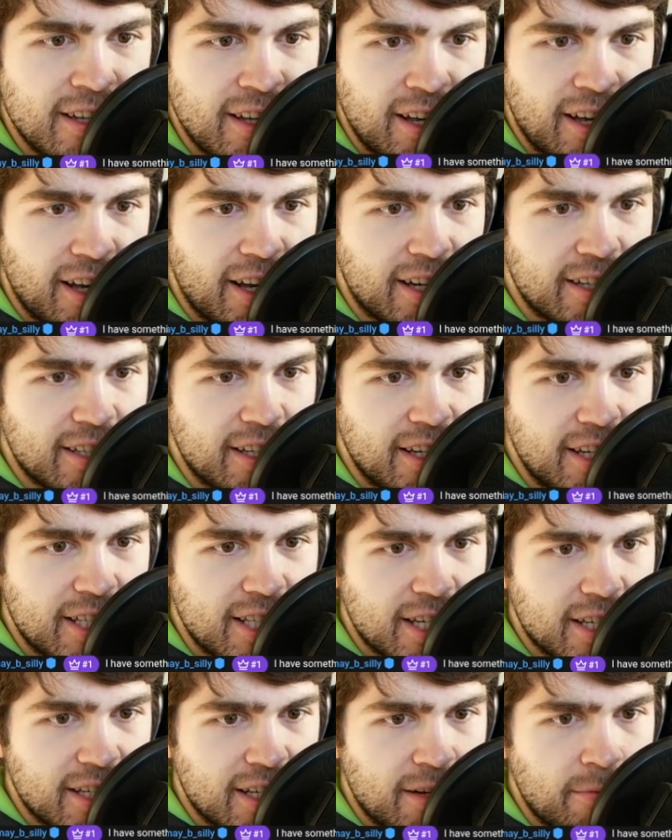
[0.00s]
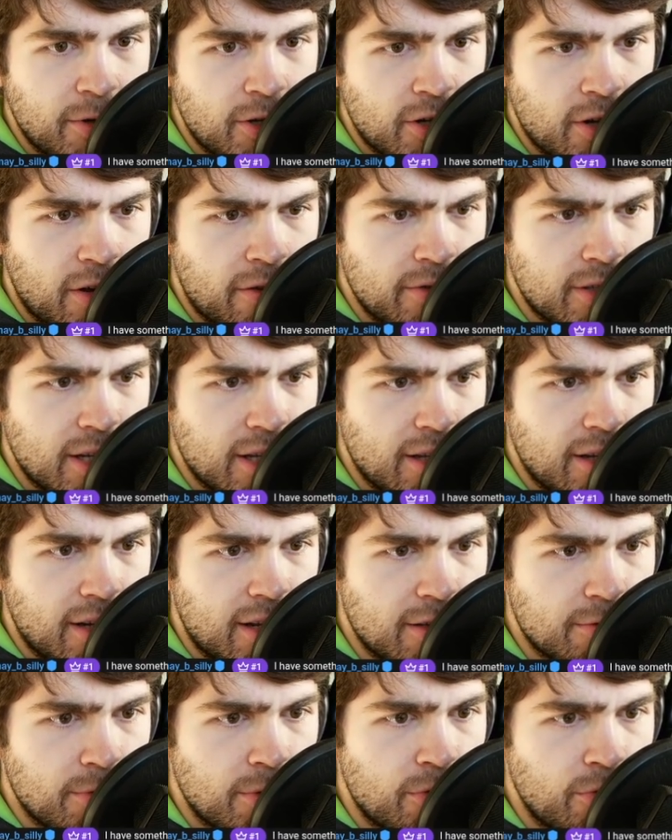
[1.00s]
x86 segment offset has
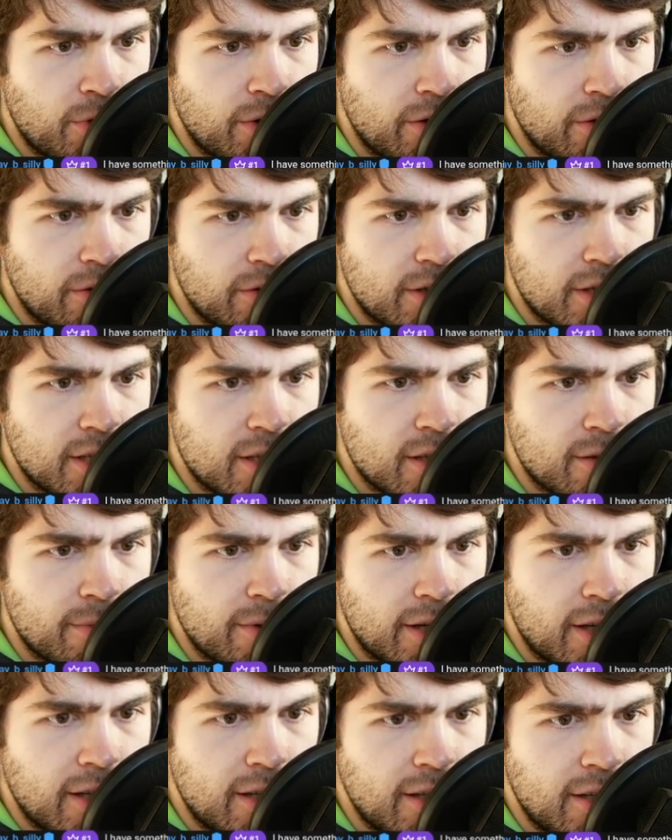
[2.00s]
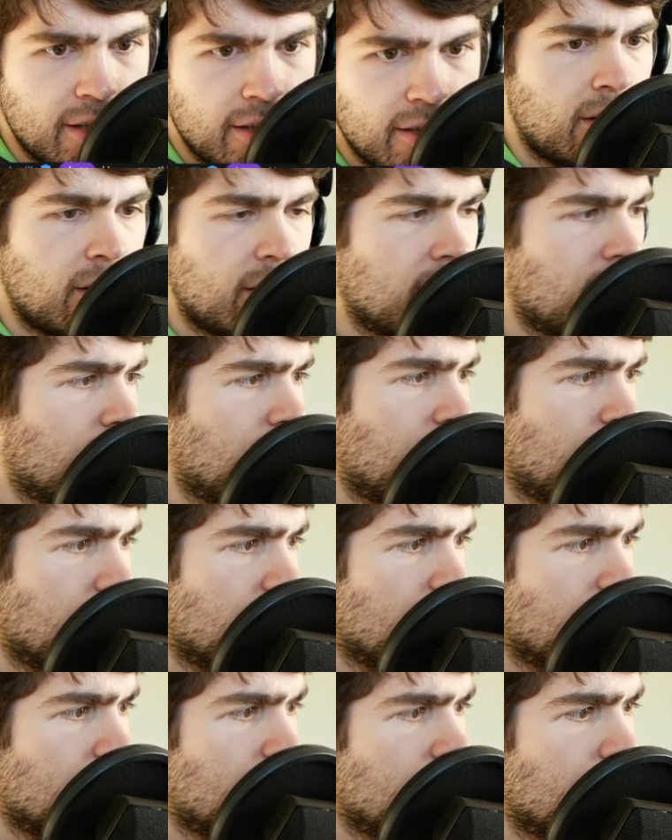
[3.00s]
been weird since the beginning. Yeah,
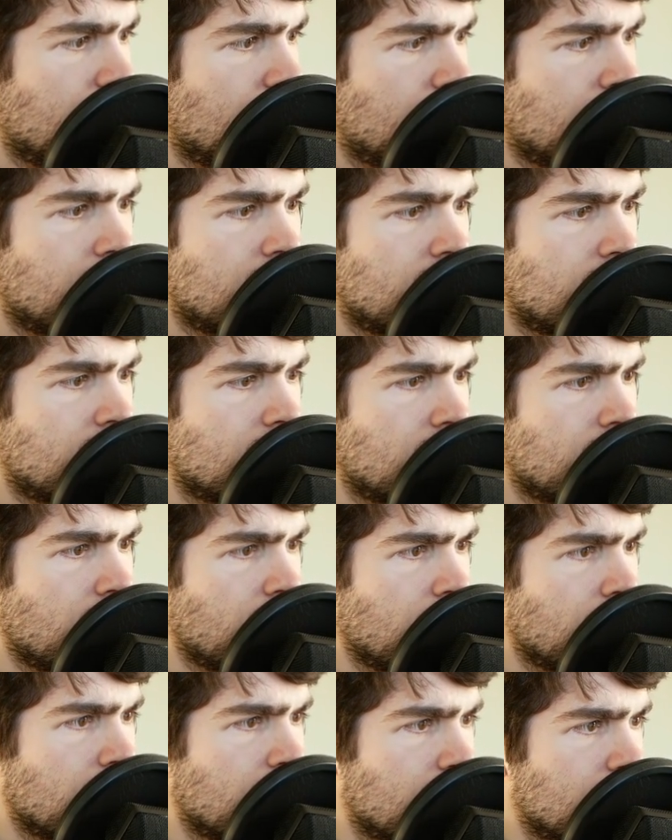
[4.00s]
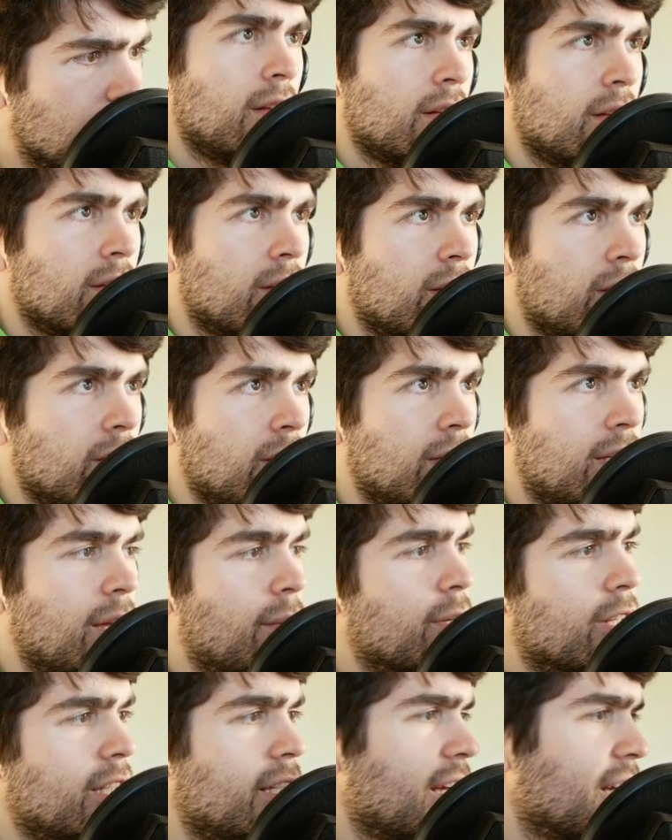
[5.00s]
okay. Yeah, but
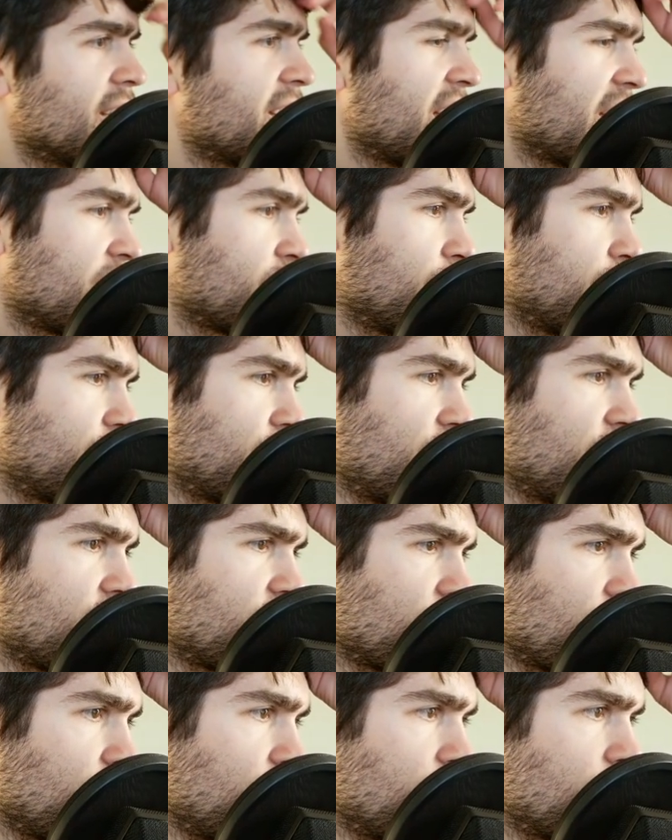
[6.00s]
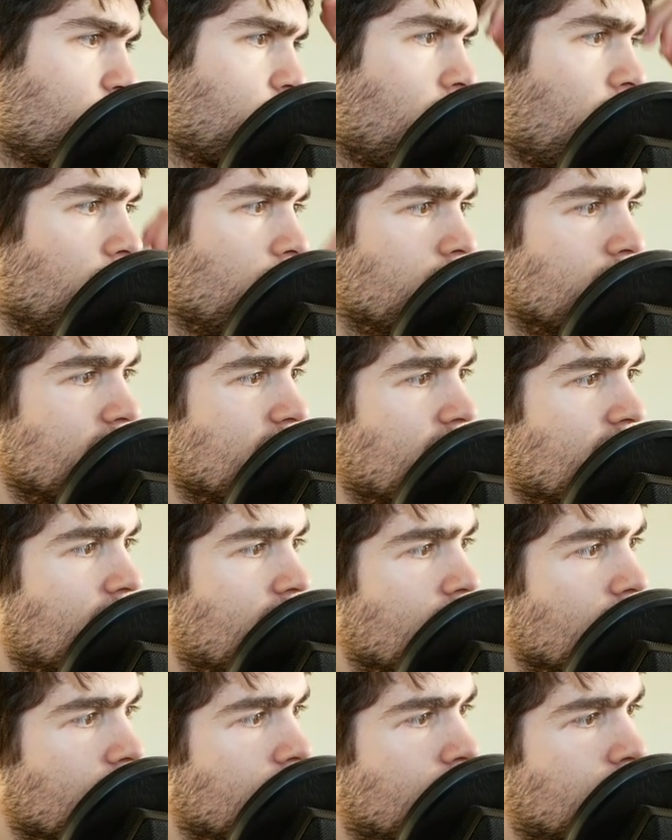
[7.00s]
the SS register is probably
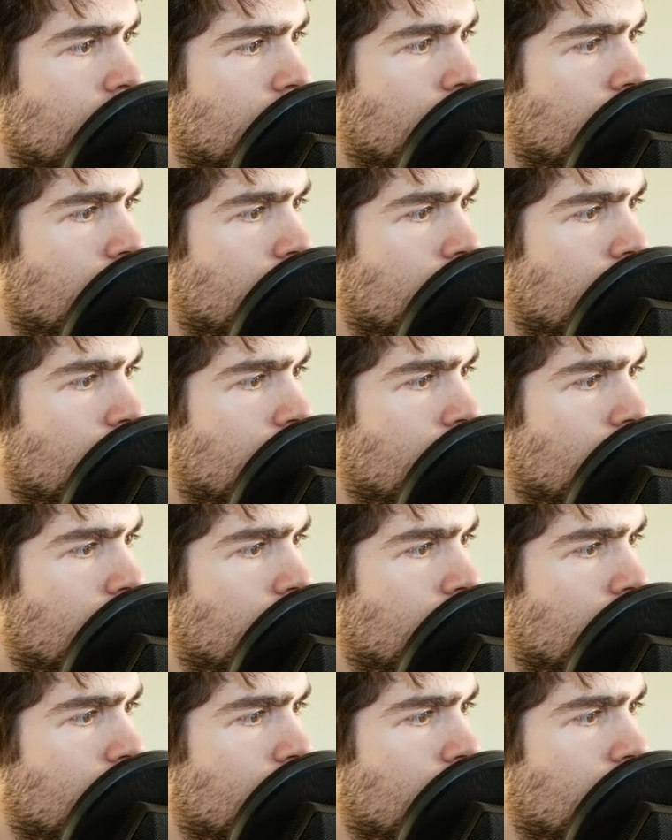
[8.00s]
still